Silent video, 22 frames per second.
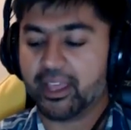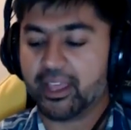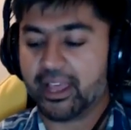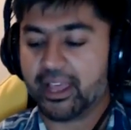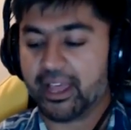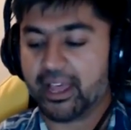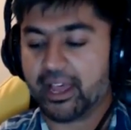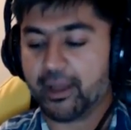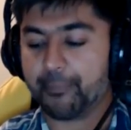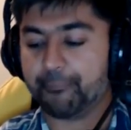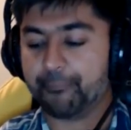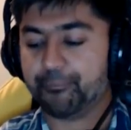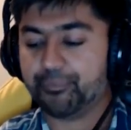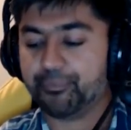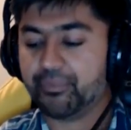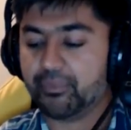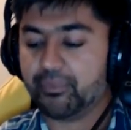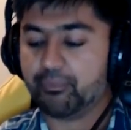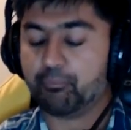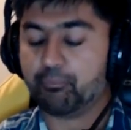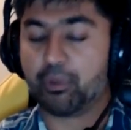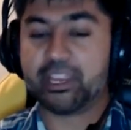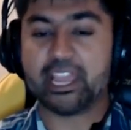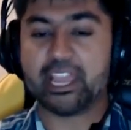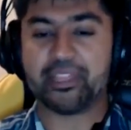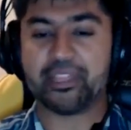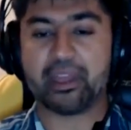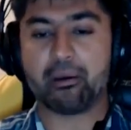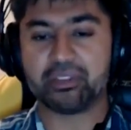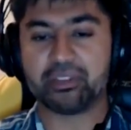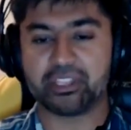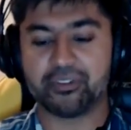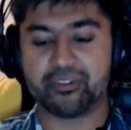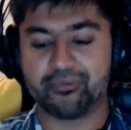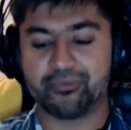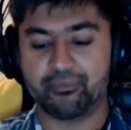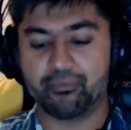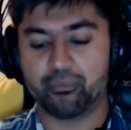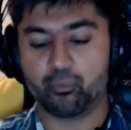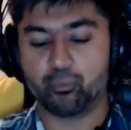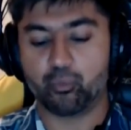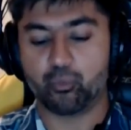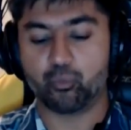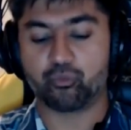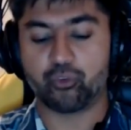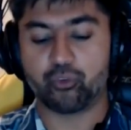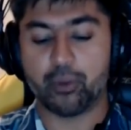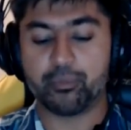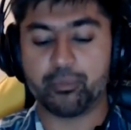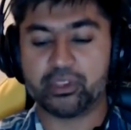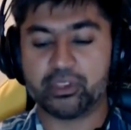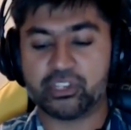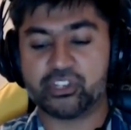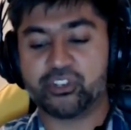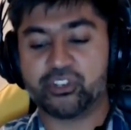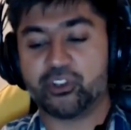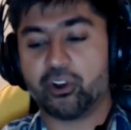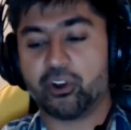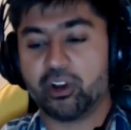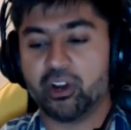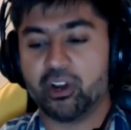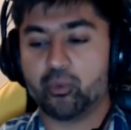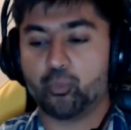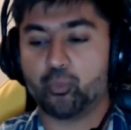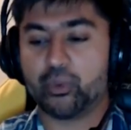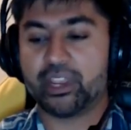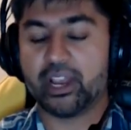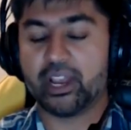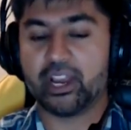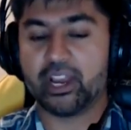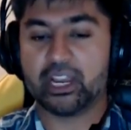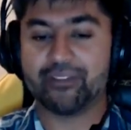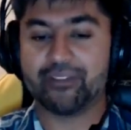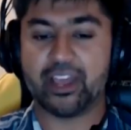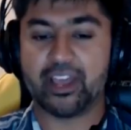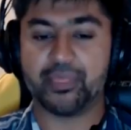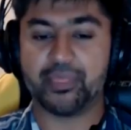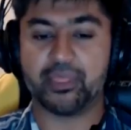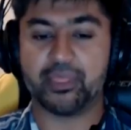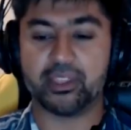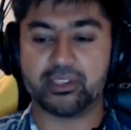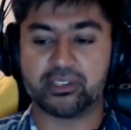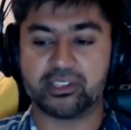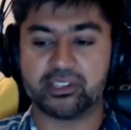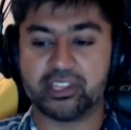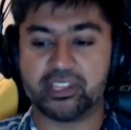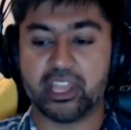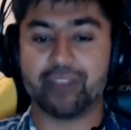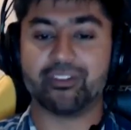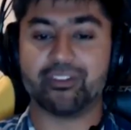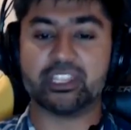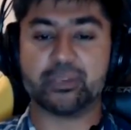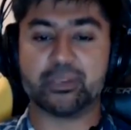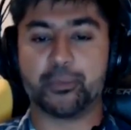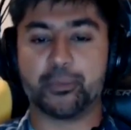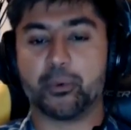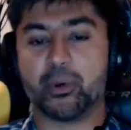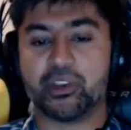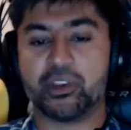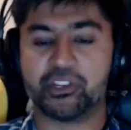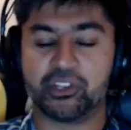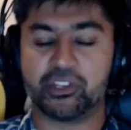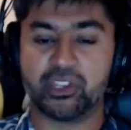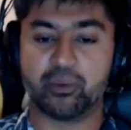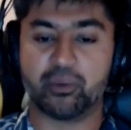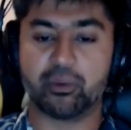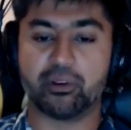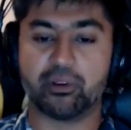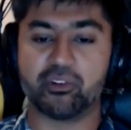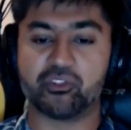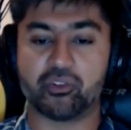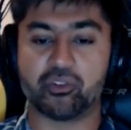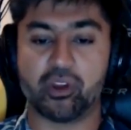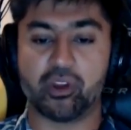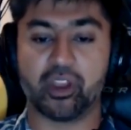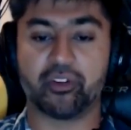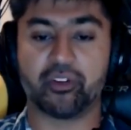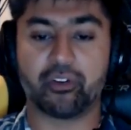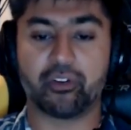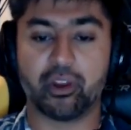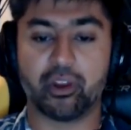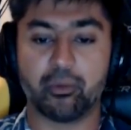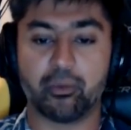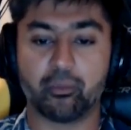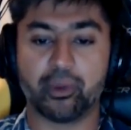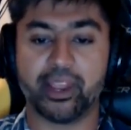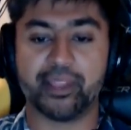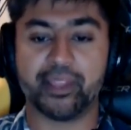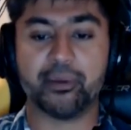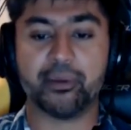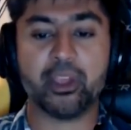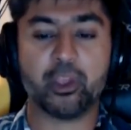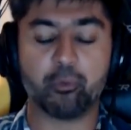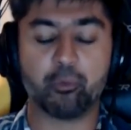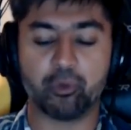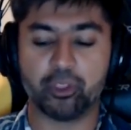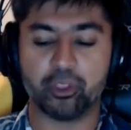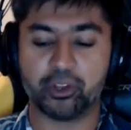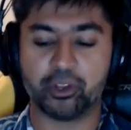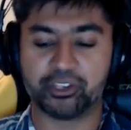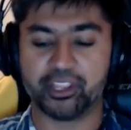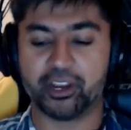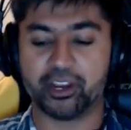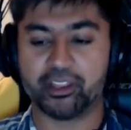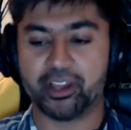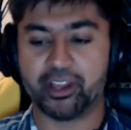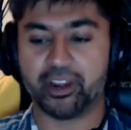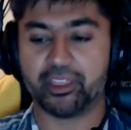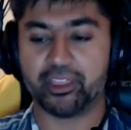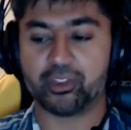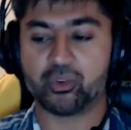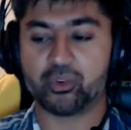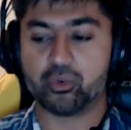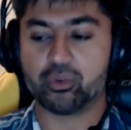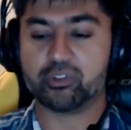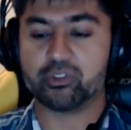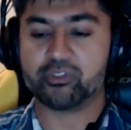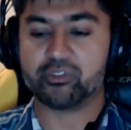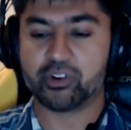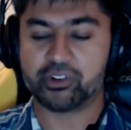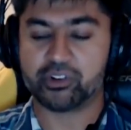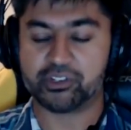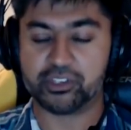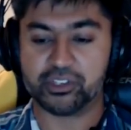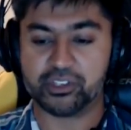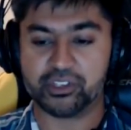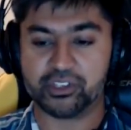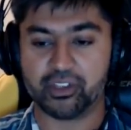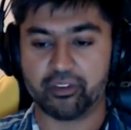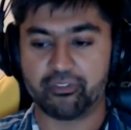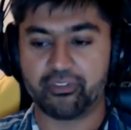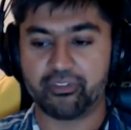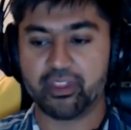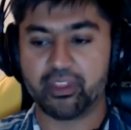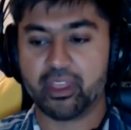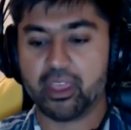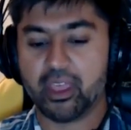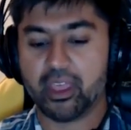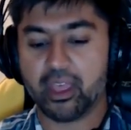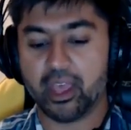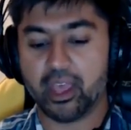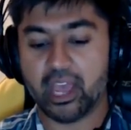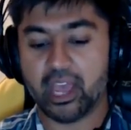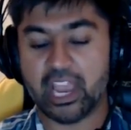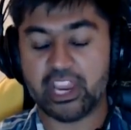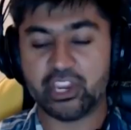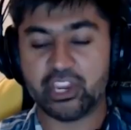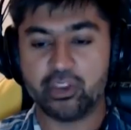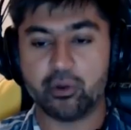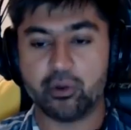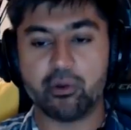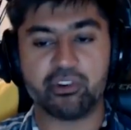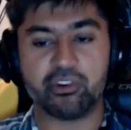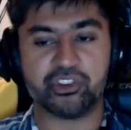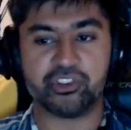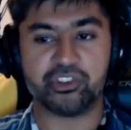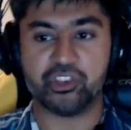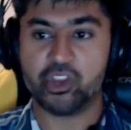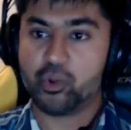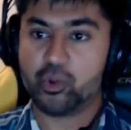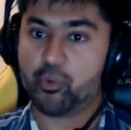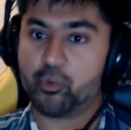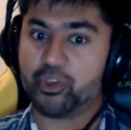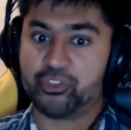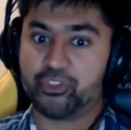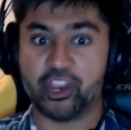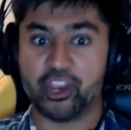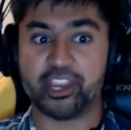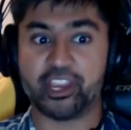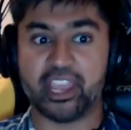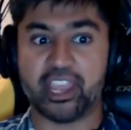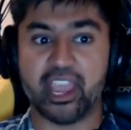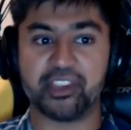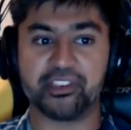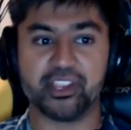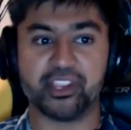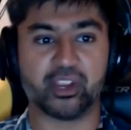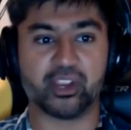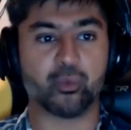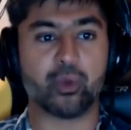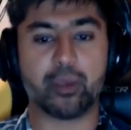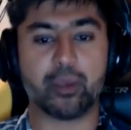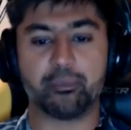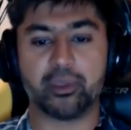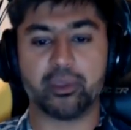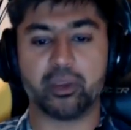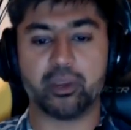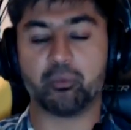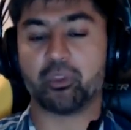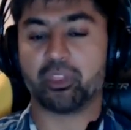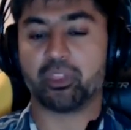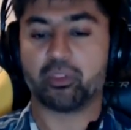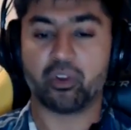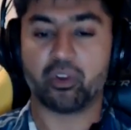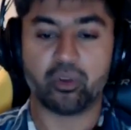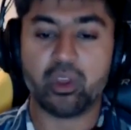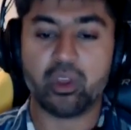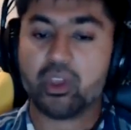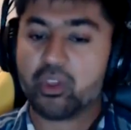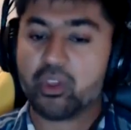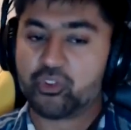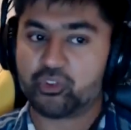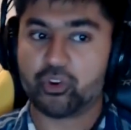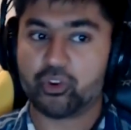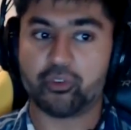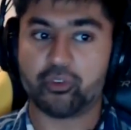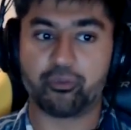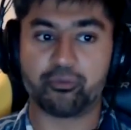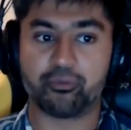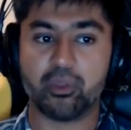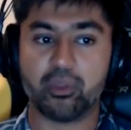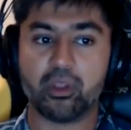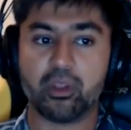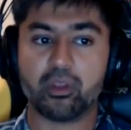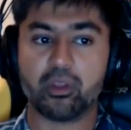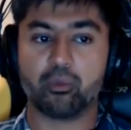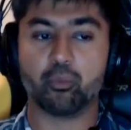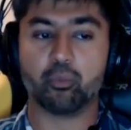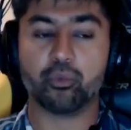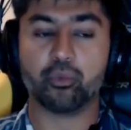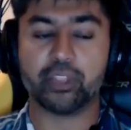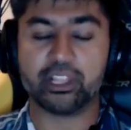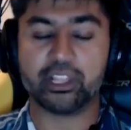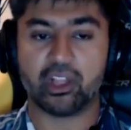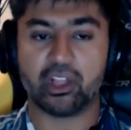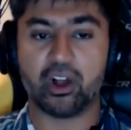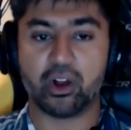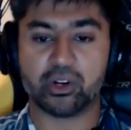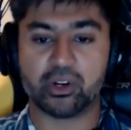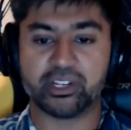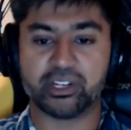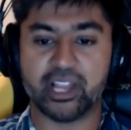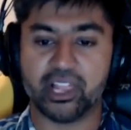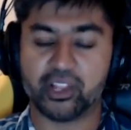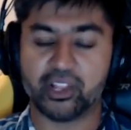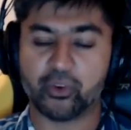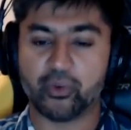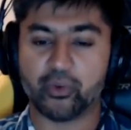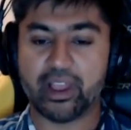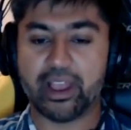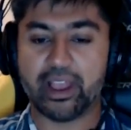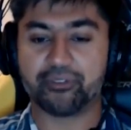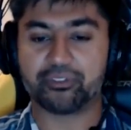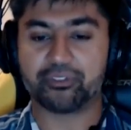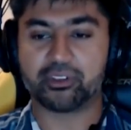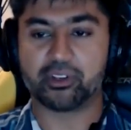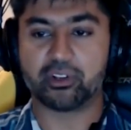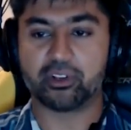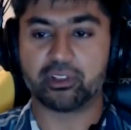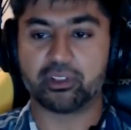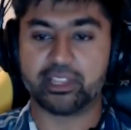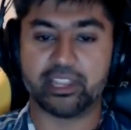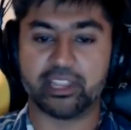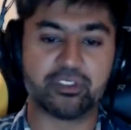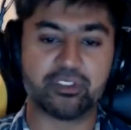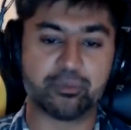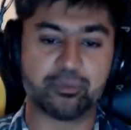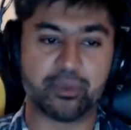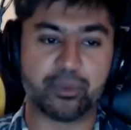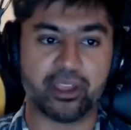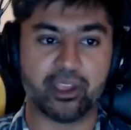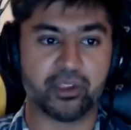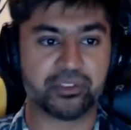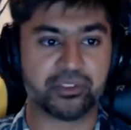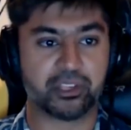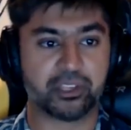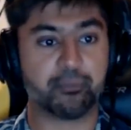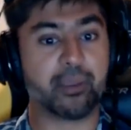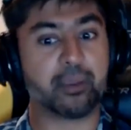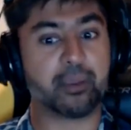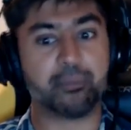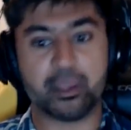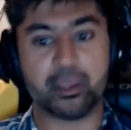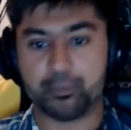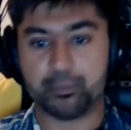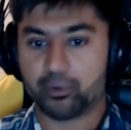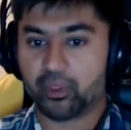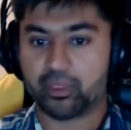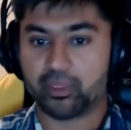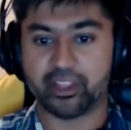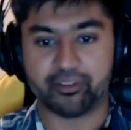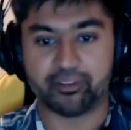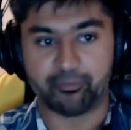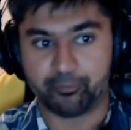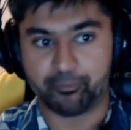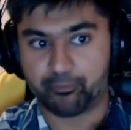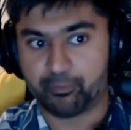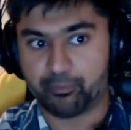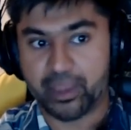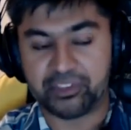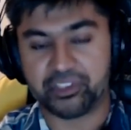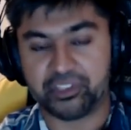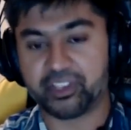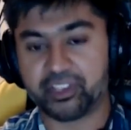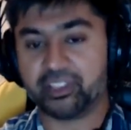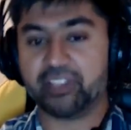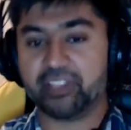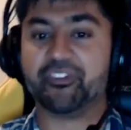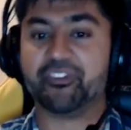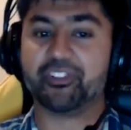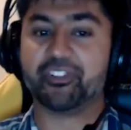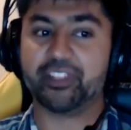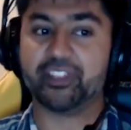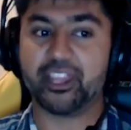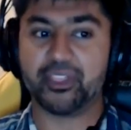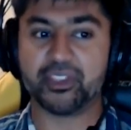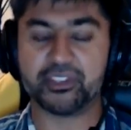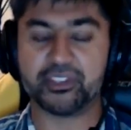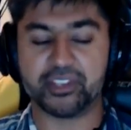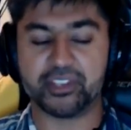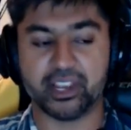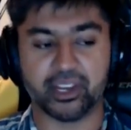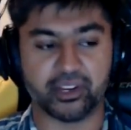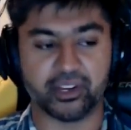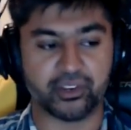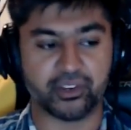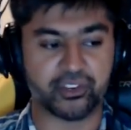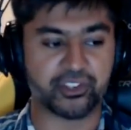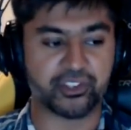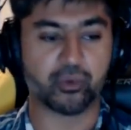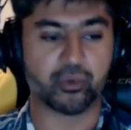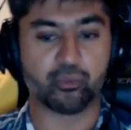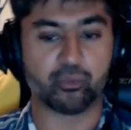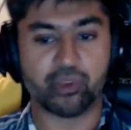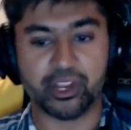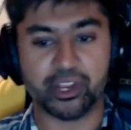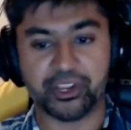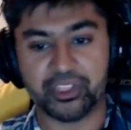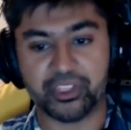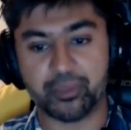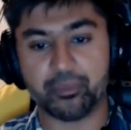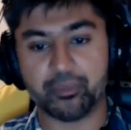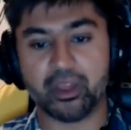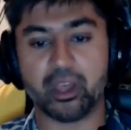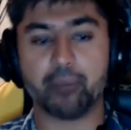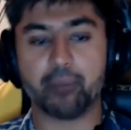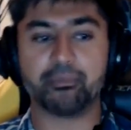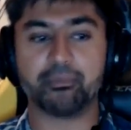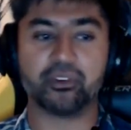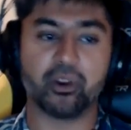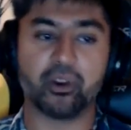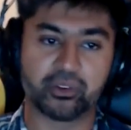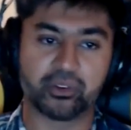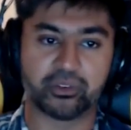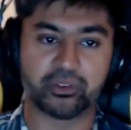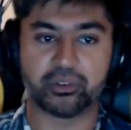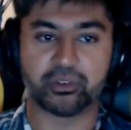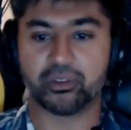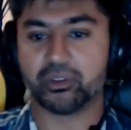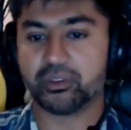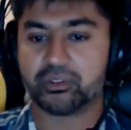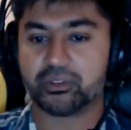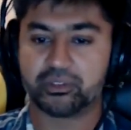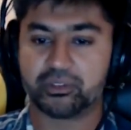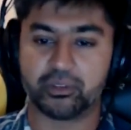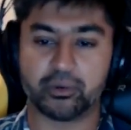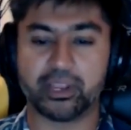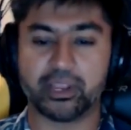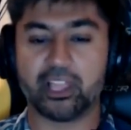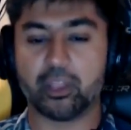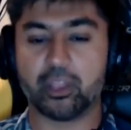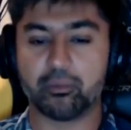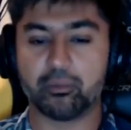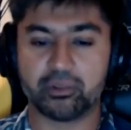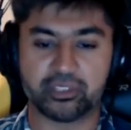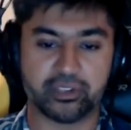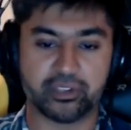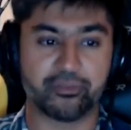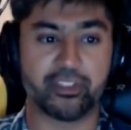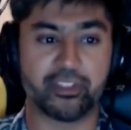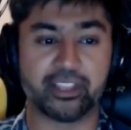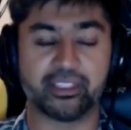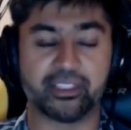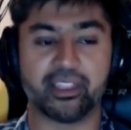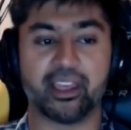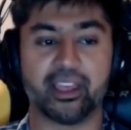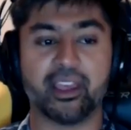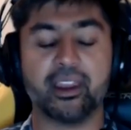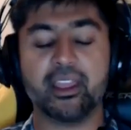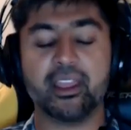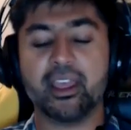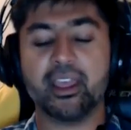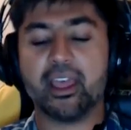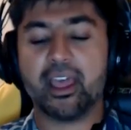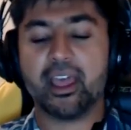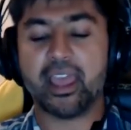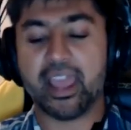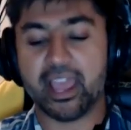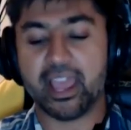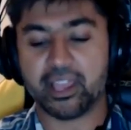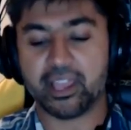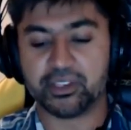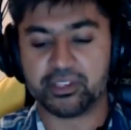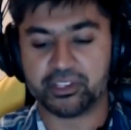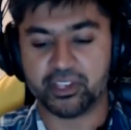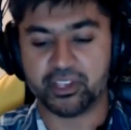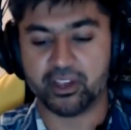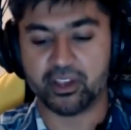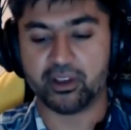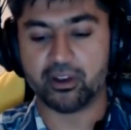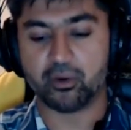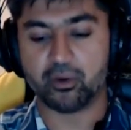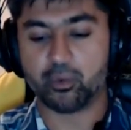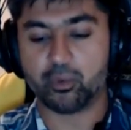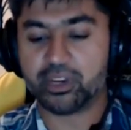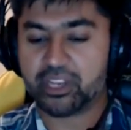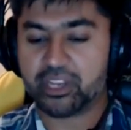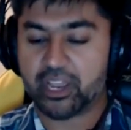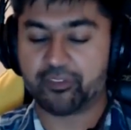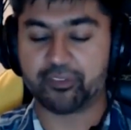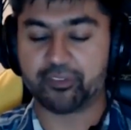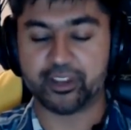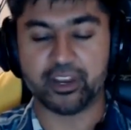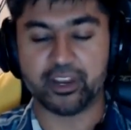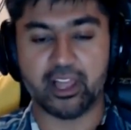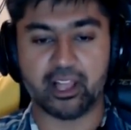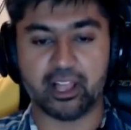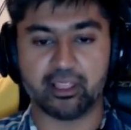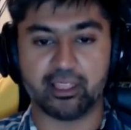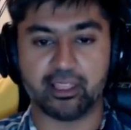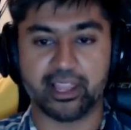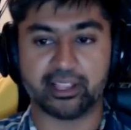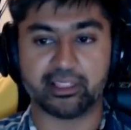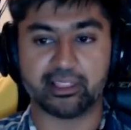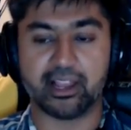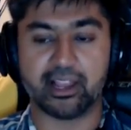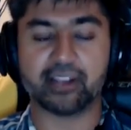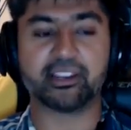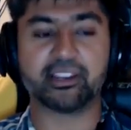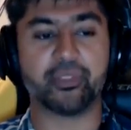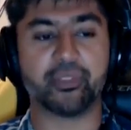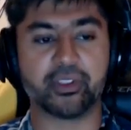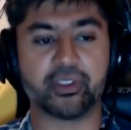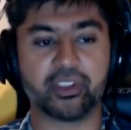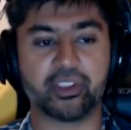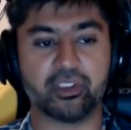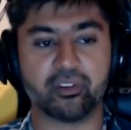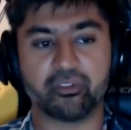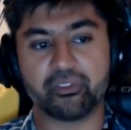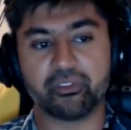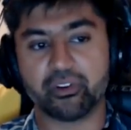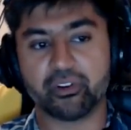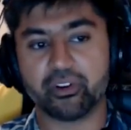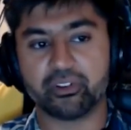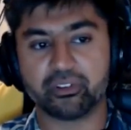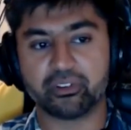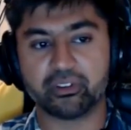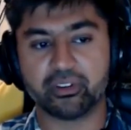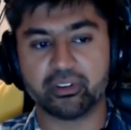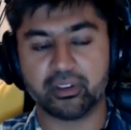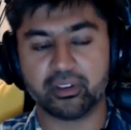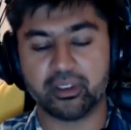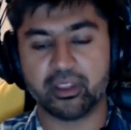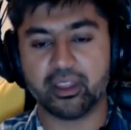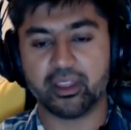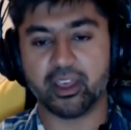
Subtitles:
But yeah, that was from the start, we kind of had this set of inspiration that we were drawing from, right? We looked at a lot of the cool versions of a huge dude with gigantic weapon with sort of really long telegraphed cleave spells that made people like basically flee the second you start winding them up, Dark Souls, Soul Calibur, stuff like that. And so we definitely not like locked down the Q first.